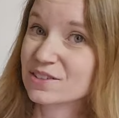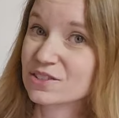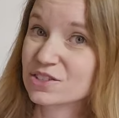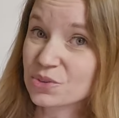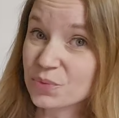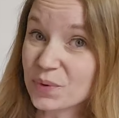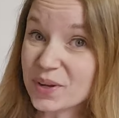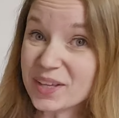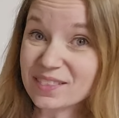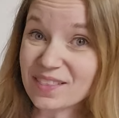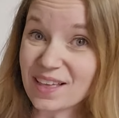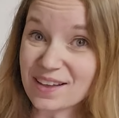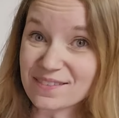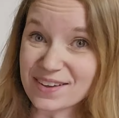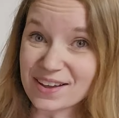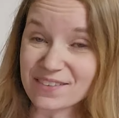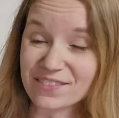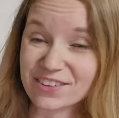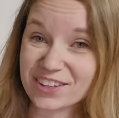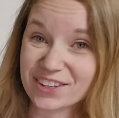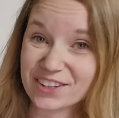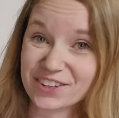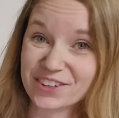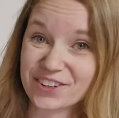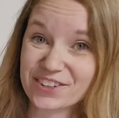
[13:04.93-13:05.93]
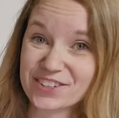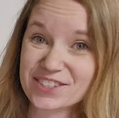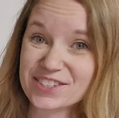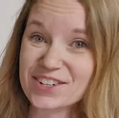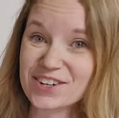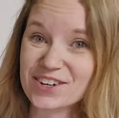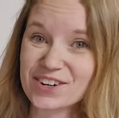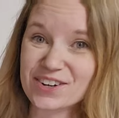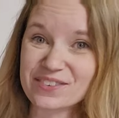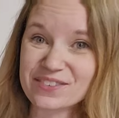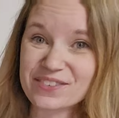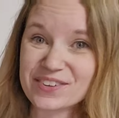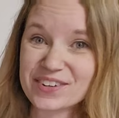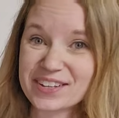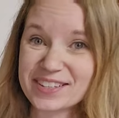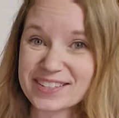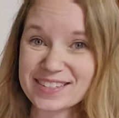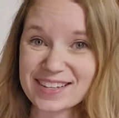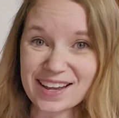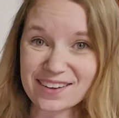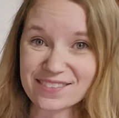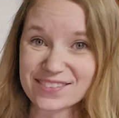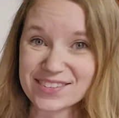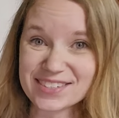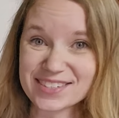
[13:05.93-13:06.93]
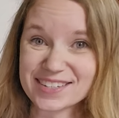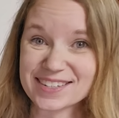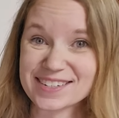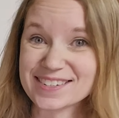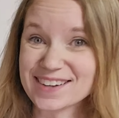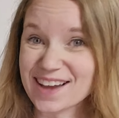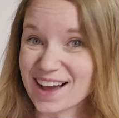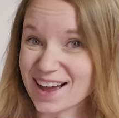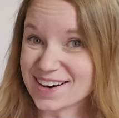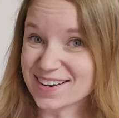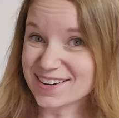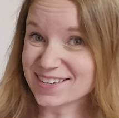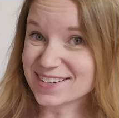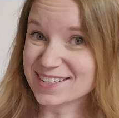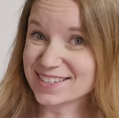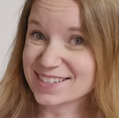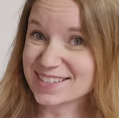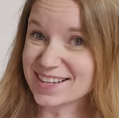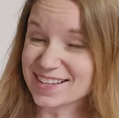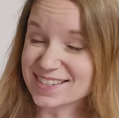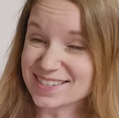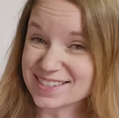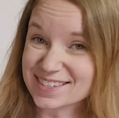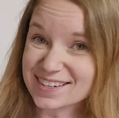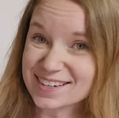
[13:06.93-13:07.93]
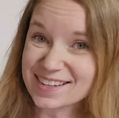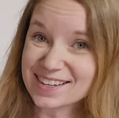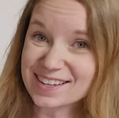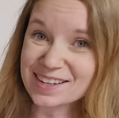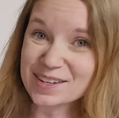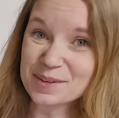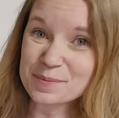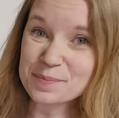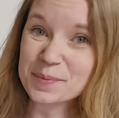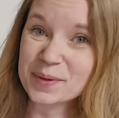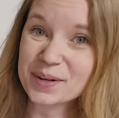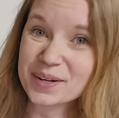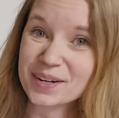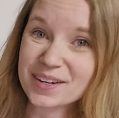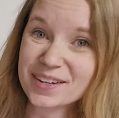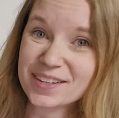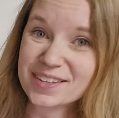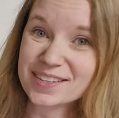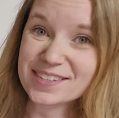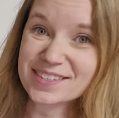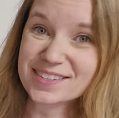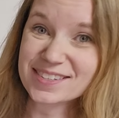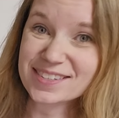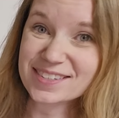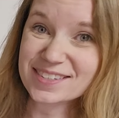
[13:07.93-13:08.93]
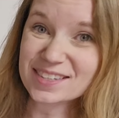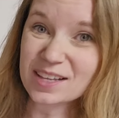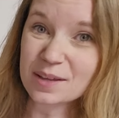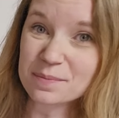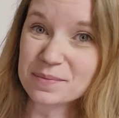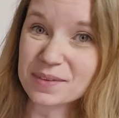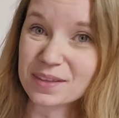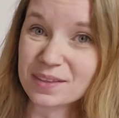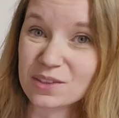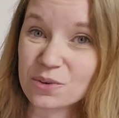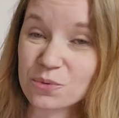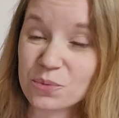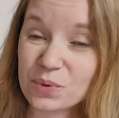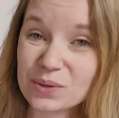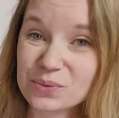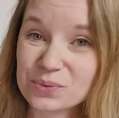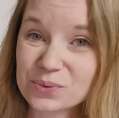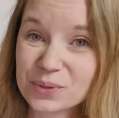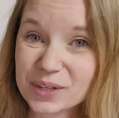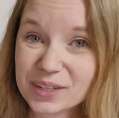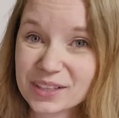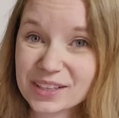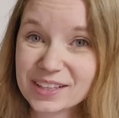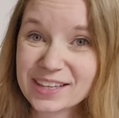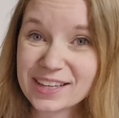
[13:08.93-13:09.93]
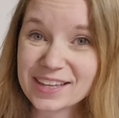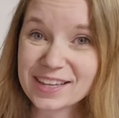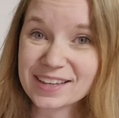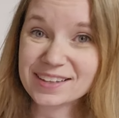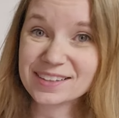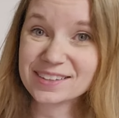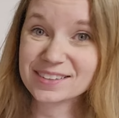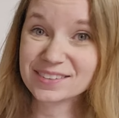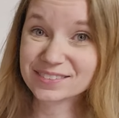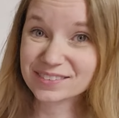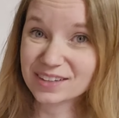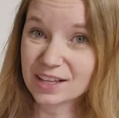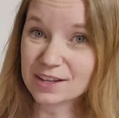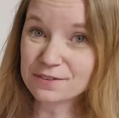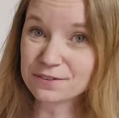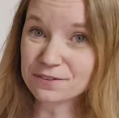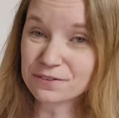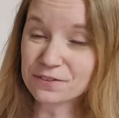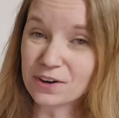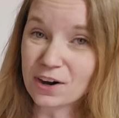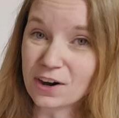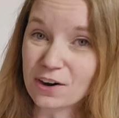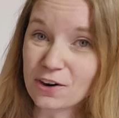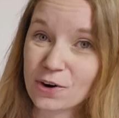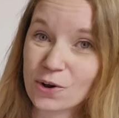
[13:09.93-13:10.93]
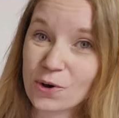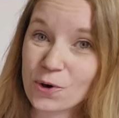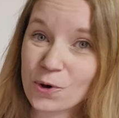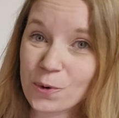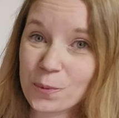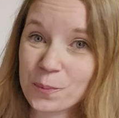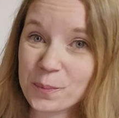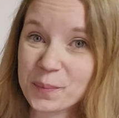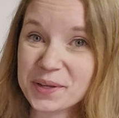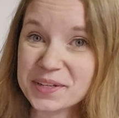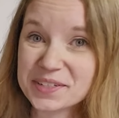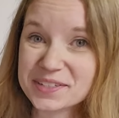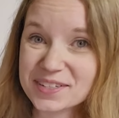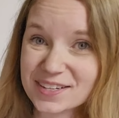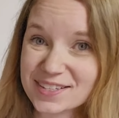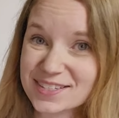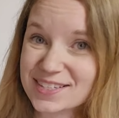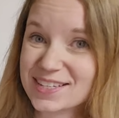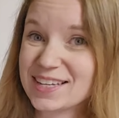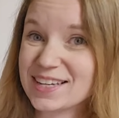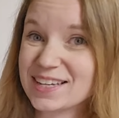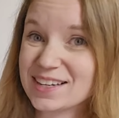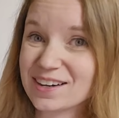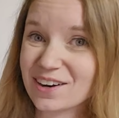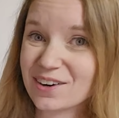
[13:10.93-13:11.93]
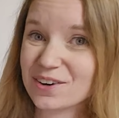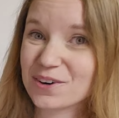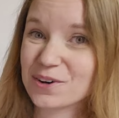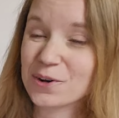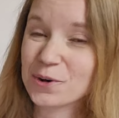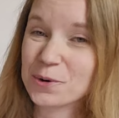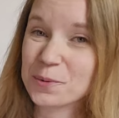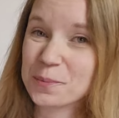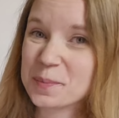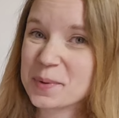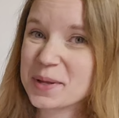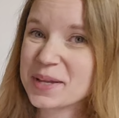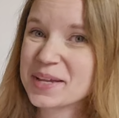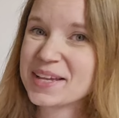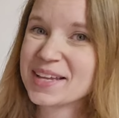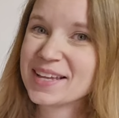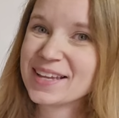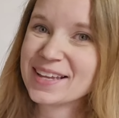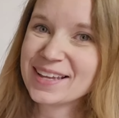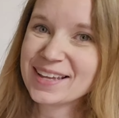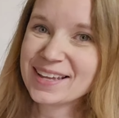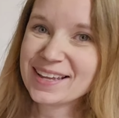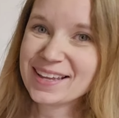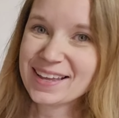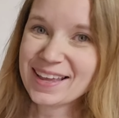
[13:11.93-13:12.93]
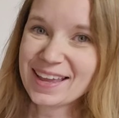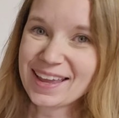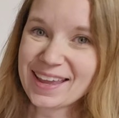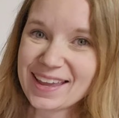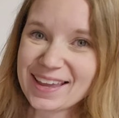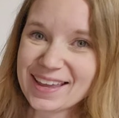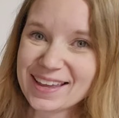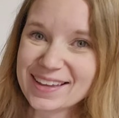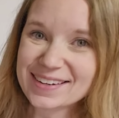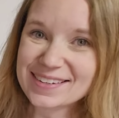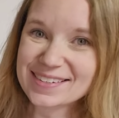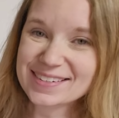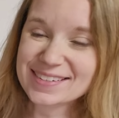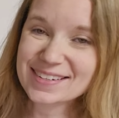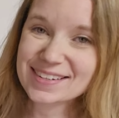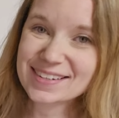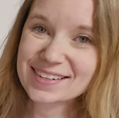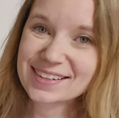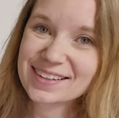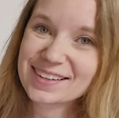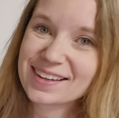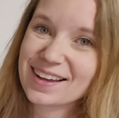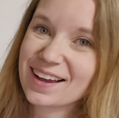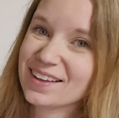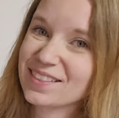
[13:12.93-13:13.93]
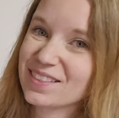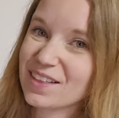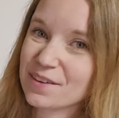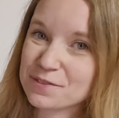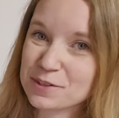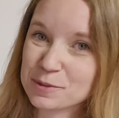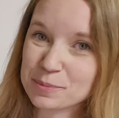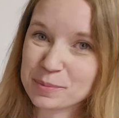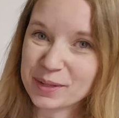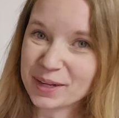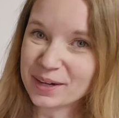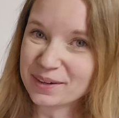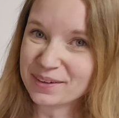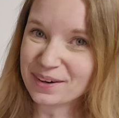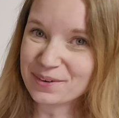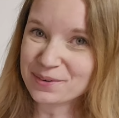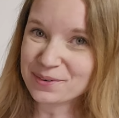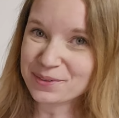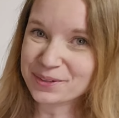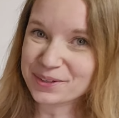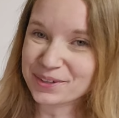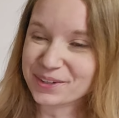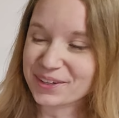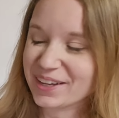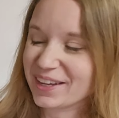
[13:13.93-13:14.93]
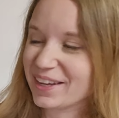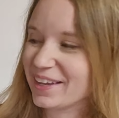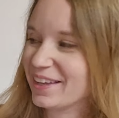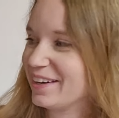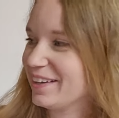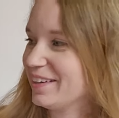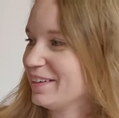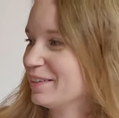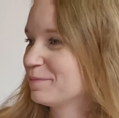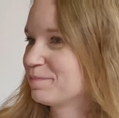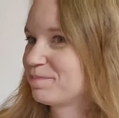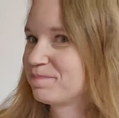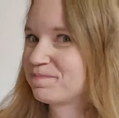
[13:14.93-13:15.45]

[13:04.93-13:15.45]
So we love having a cook stove. It's obviously not a necessity, but it is something that we really love for our home. It does heat our home, and I love to play around with cooking in it.